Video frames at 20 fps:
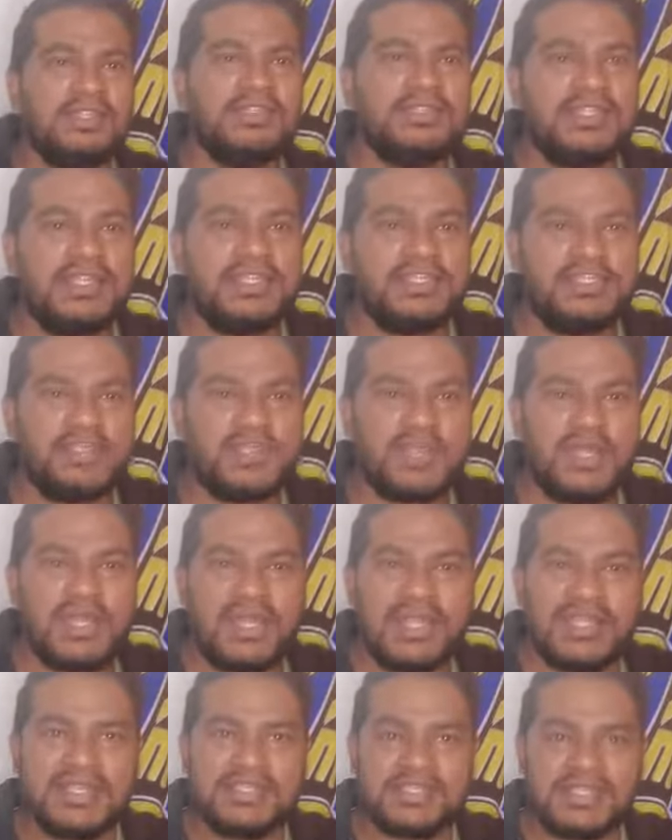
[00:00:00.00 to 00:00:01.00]
Things to
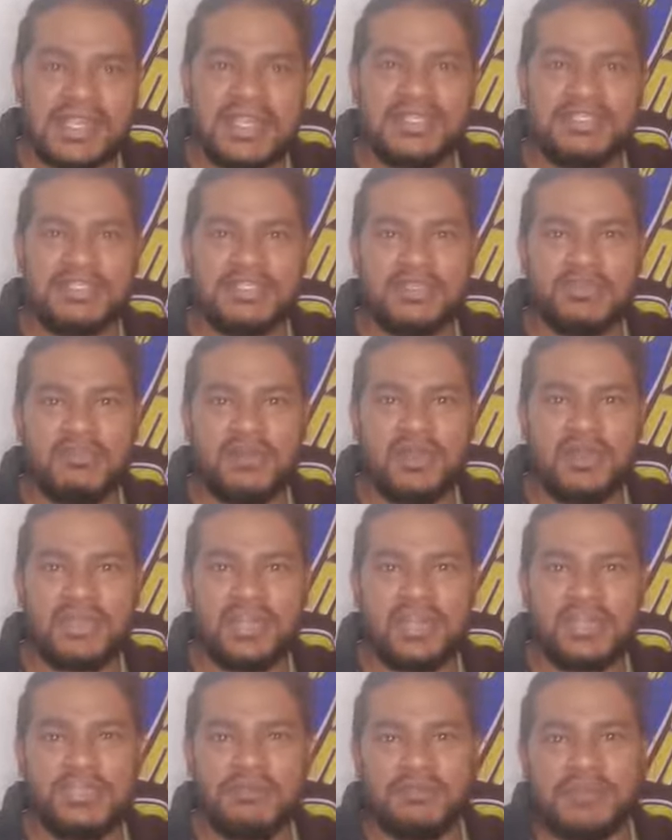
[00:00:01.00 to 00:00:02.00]
get excited about,
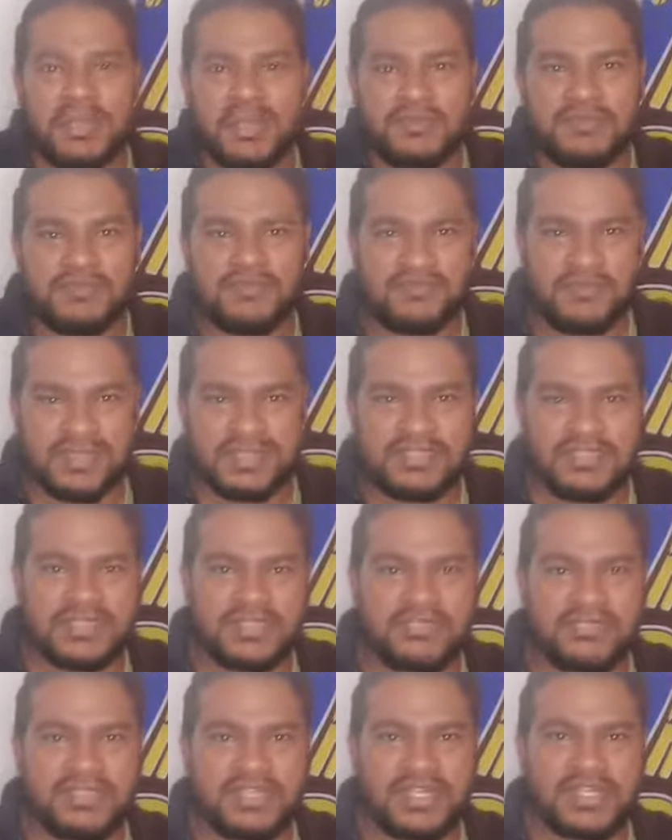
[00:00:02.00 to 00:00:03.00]
and it becomes very
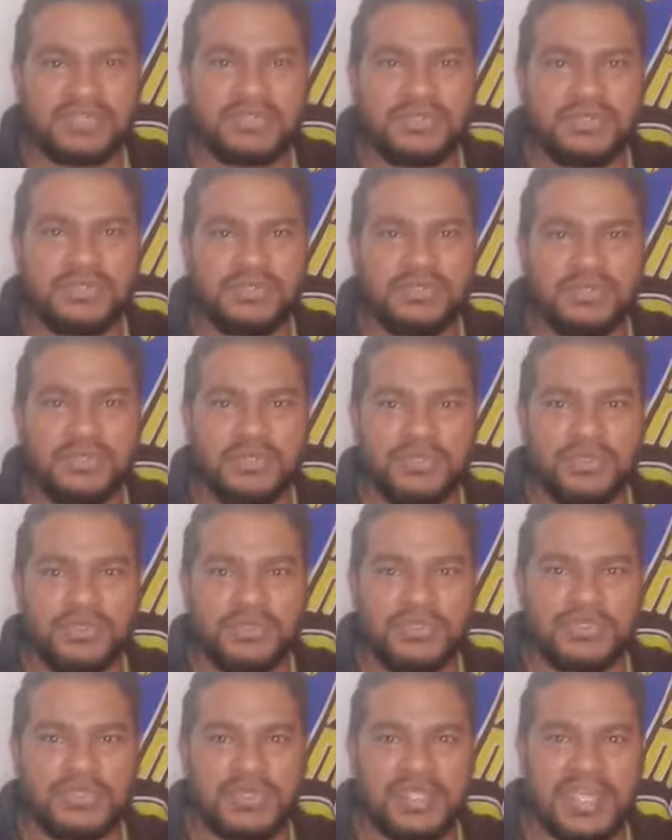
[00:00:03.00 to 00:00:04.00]
difficult to